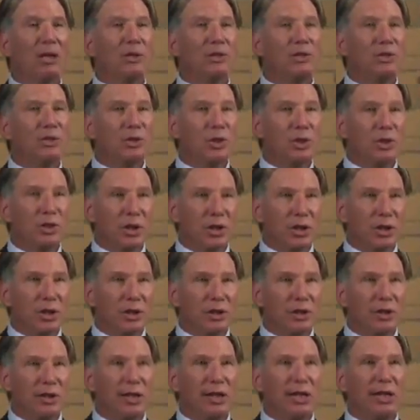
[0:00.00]

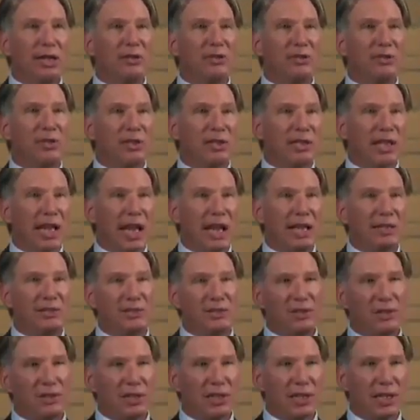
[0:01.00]
Sugar is the
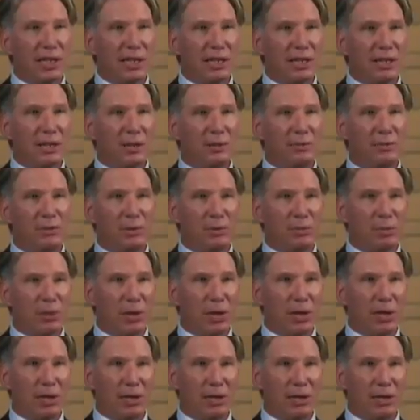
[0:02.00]
gasoline of your
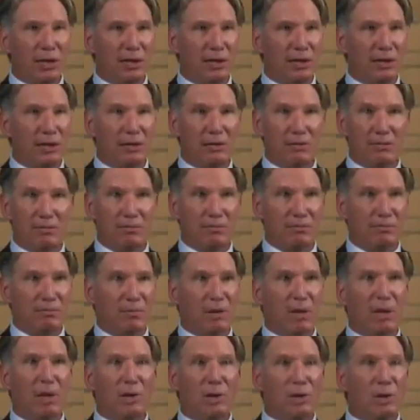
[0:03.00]
body.
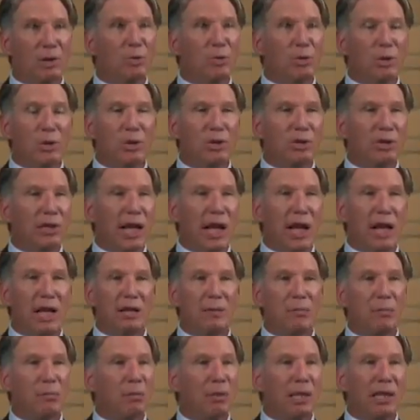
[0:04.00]
You could
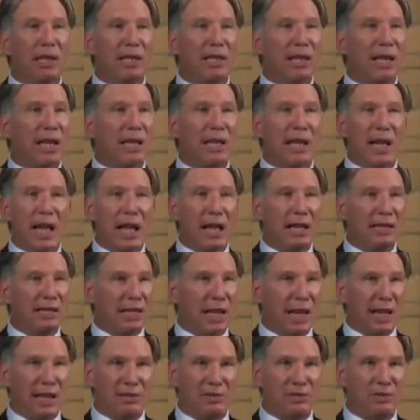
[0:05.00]
not blink an
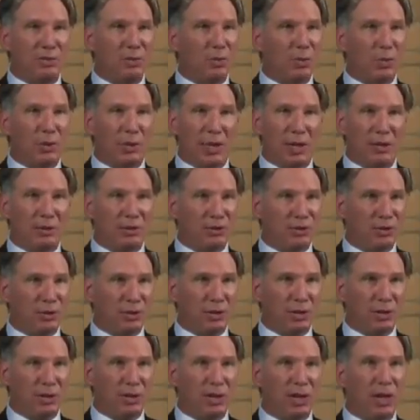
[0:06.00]
eyelash without
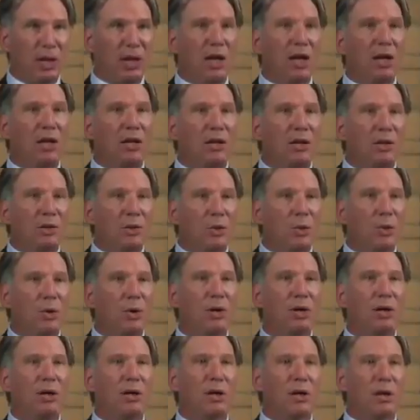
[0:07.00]
sugar.
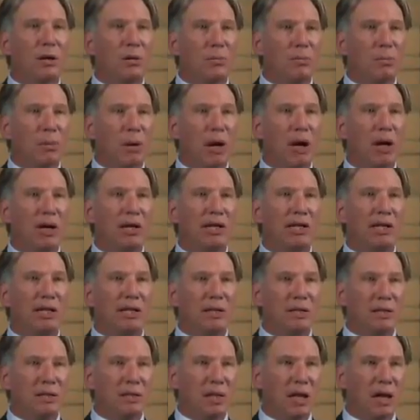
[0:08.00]
Your body
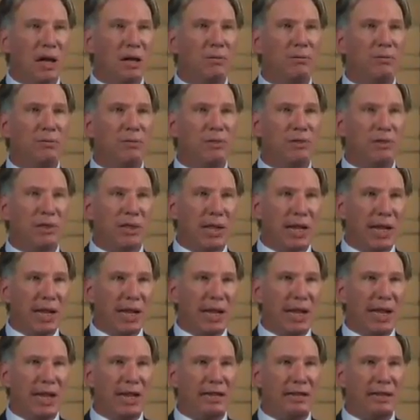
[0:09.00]
loves
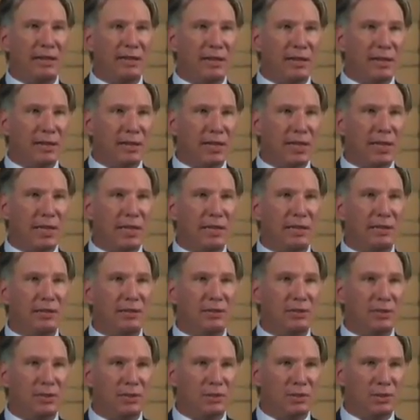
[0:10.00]
and
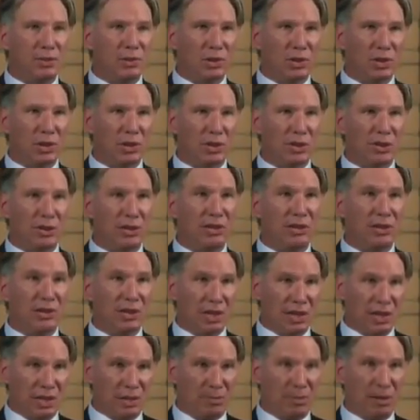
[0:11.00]
needs sugar. You
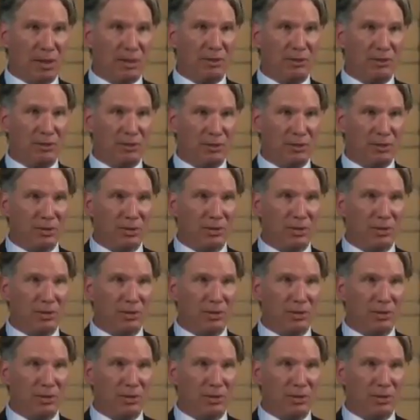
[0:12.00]
know how much?